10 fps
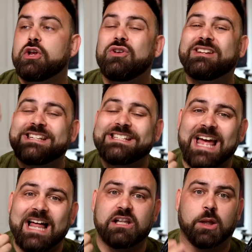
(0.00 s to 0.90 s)
You can
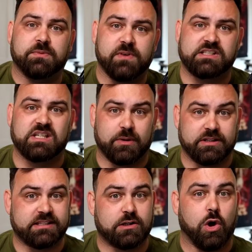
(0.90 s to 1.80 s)
tell I'm flustered by
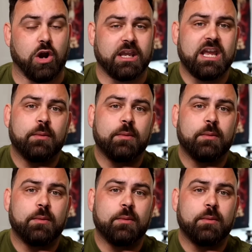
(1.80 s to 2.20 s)
this clock.